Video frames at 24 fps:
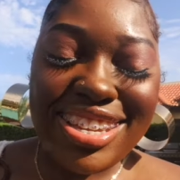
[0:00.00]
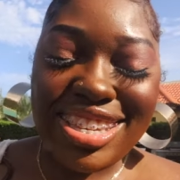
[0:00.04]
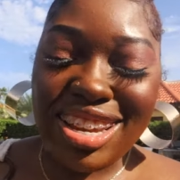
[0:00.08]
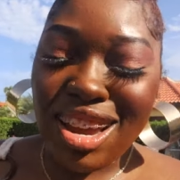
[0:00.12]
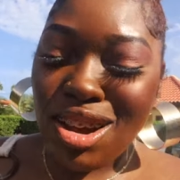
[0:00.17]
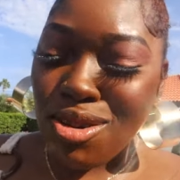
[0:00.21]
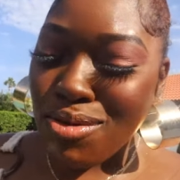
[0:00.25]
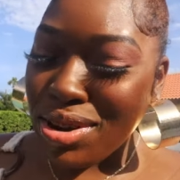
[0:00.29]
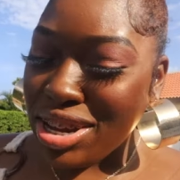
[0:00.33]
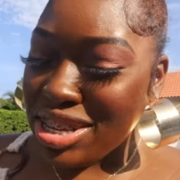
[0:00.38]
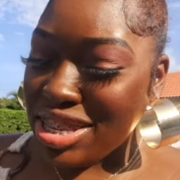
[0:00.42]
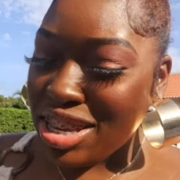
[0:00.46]
it's
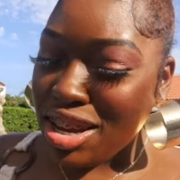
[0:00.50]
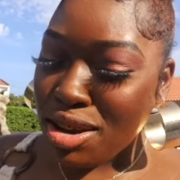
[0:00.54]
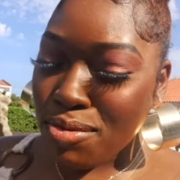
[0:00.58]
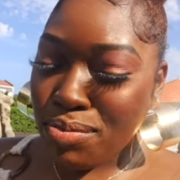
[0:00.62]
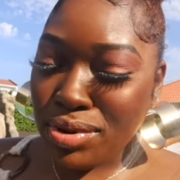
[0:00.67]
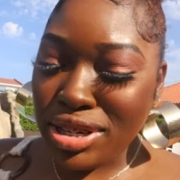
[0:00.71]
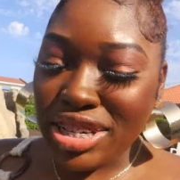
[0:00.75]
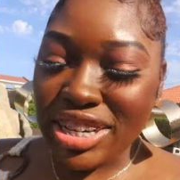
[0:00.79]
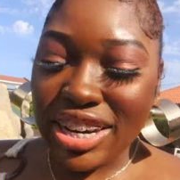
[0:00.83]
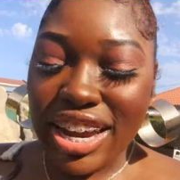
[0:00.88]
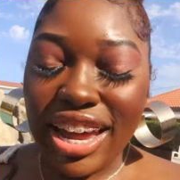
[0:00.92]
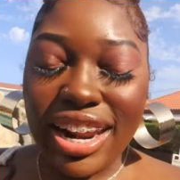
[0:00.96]
over.
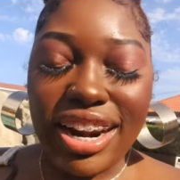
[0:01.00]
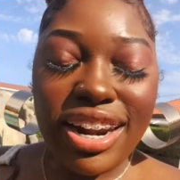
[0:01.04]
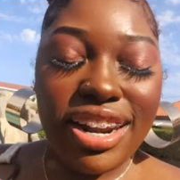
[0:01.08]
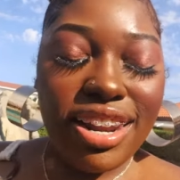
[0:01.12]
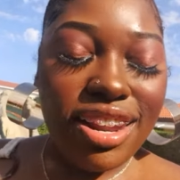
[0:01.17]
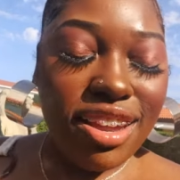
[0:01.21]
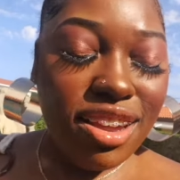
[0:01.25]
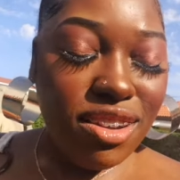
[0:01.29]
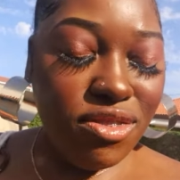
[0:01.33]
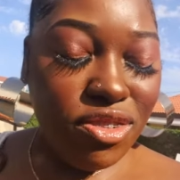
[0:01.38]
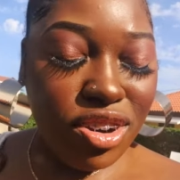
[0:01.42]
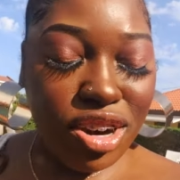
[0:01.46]
But you gotta
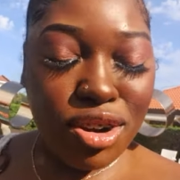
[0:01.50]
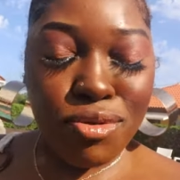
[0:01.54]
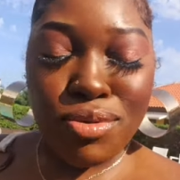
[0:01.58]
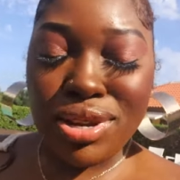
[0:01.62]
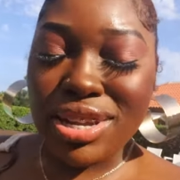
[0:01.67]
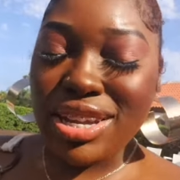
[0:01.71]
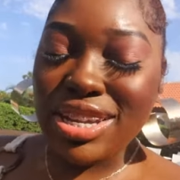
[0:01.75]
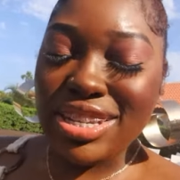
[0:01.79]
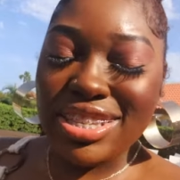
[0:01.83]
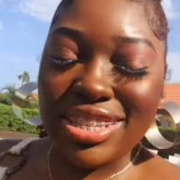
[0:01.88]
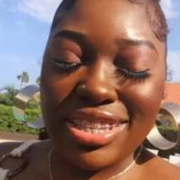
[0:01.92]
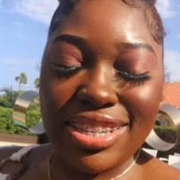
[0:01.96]
love her
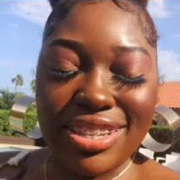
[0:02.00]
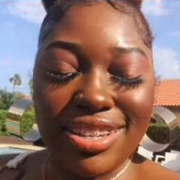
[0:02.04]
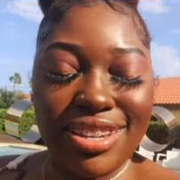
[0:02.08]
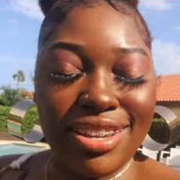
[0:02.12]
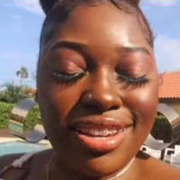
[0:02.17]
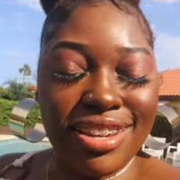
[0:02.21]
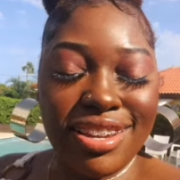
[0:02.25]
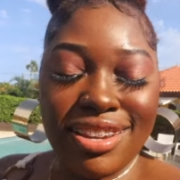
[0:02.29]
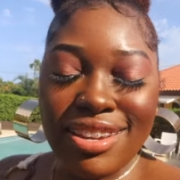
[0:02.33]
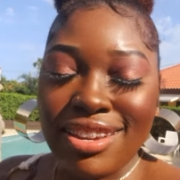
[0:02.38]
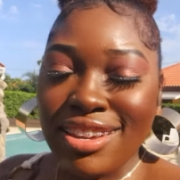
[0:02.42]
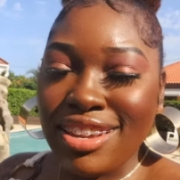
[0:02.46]
because
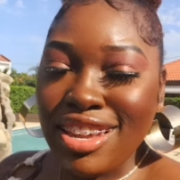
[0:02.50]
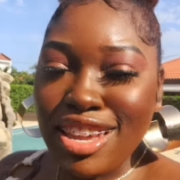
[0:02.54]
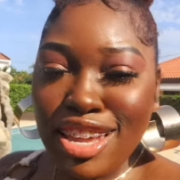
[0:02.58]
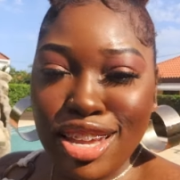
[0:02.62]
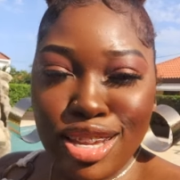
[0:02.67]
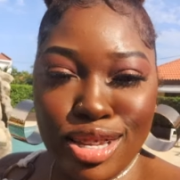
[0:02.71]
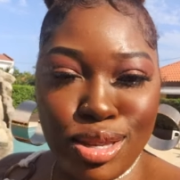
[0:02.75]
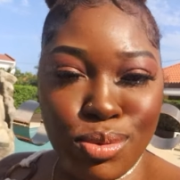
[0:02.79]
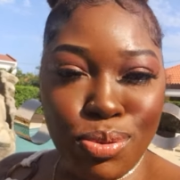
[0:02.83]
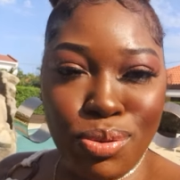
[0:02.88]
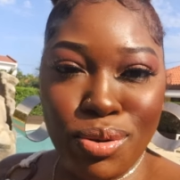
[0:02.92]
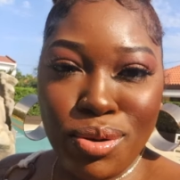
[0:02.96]

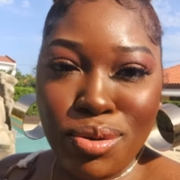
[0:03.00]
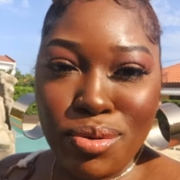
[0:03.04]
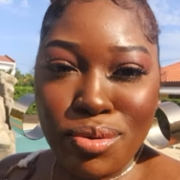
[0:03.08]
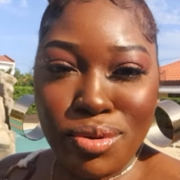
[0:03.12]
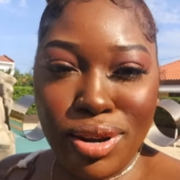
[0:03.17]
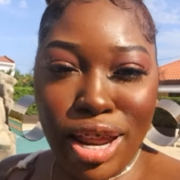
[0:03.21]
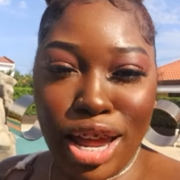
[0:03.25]
it's who.